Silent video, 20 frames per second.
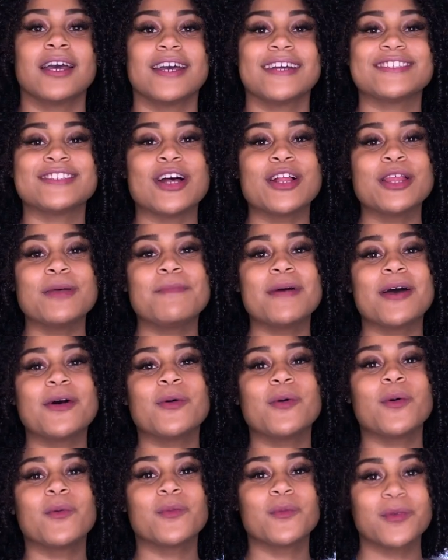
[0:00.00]
It's all
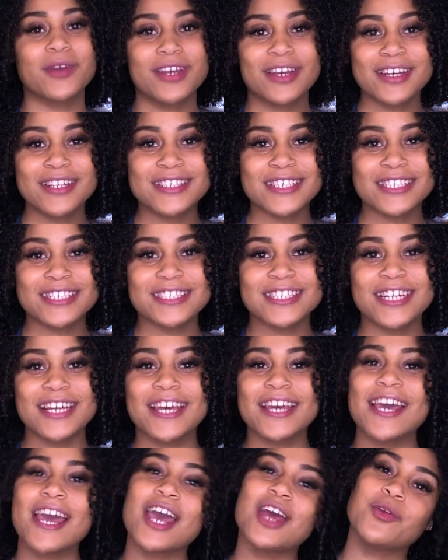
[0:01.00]
about
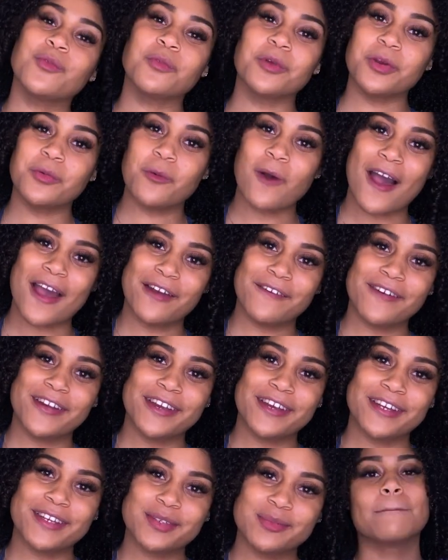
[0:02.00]
reconditioning and
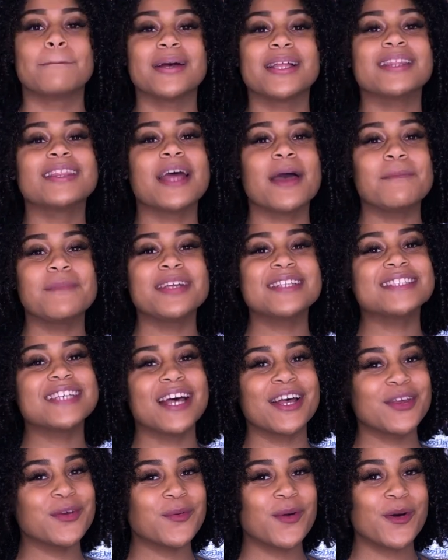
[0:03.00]
rewiring. But let me
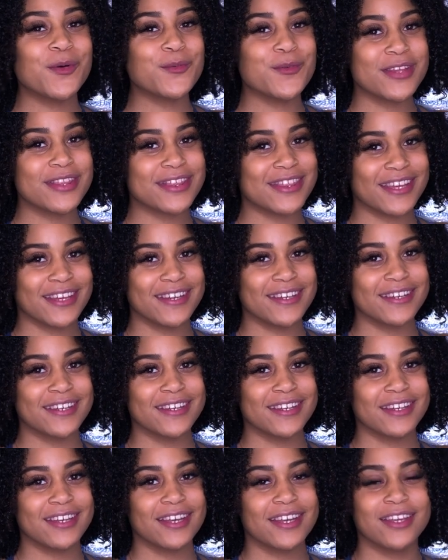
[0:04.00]
tell you all one thing.
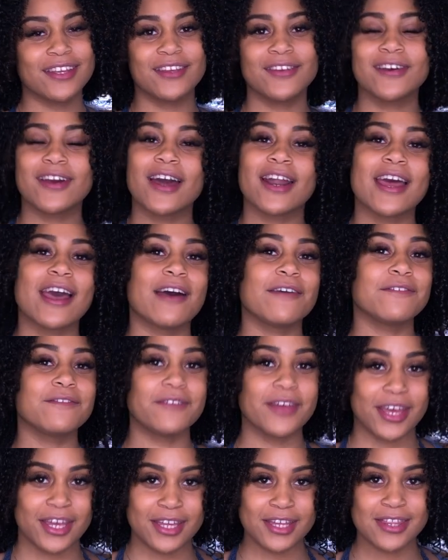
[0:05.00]
You gotta have
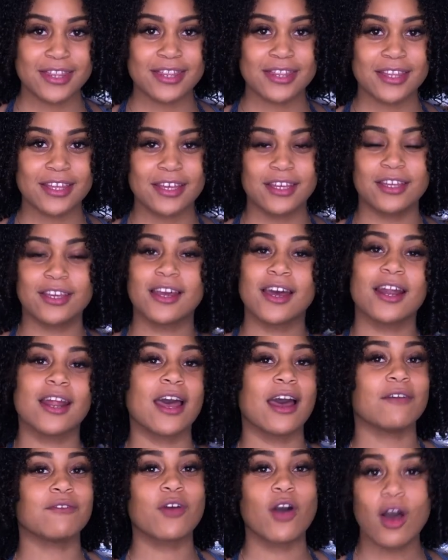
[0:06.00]
faith, you gotta
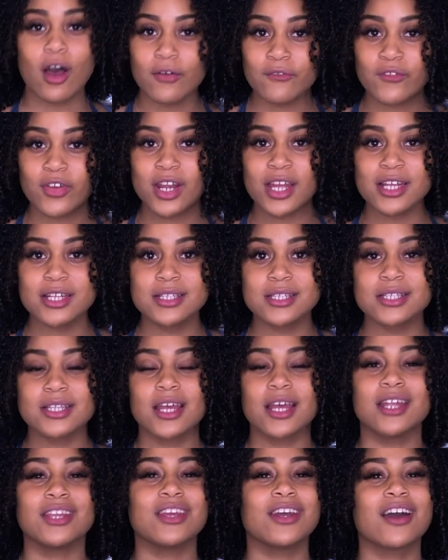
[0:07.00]
have confidence,
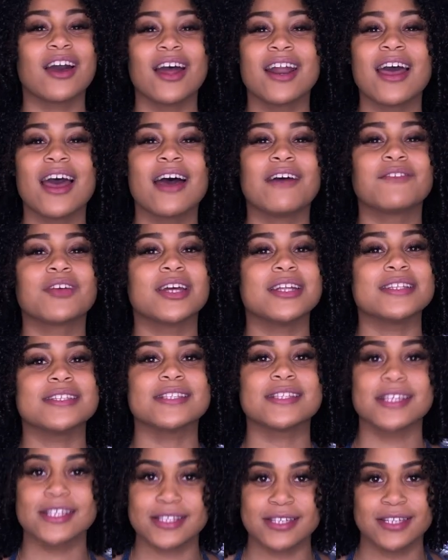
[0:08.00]
and you gotta have
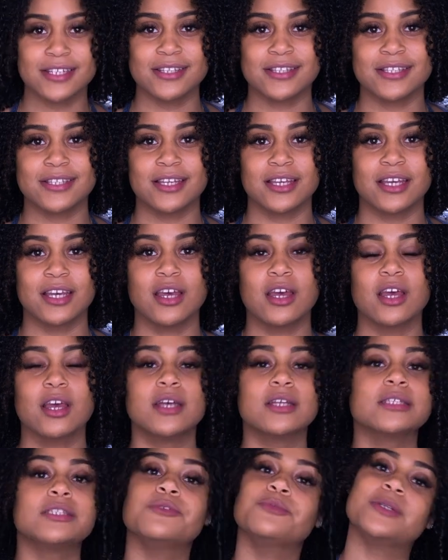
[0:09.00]
consistency
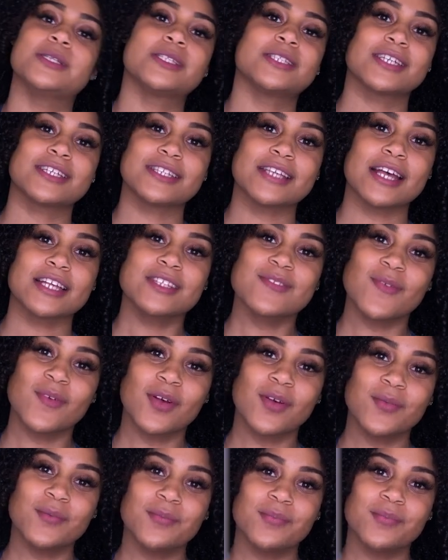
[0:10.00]
to be successful.